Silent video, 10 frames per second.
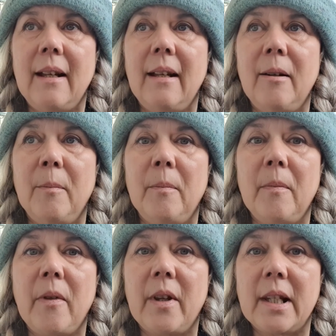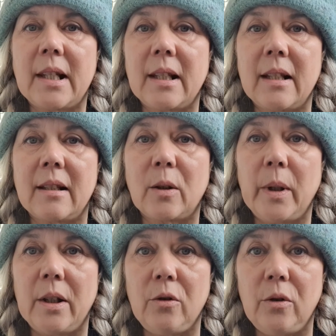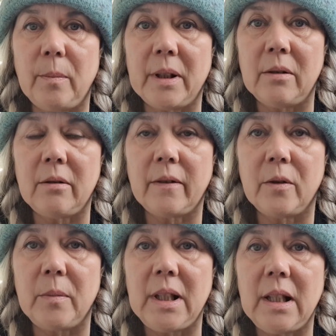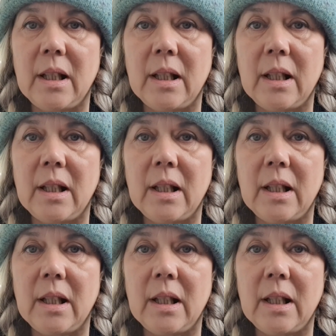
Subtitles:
This is quite a new build for me.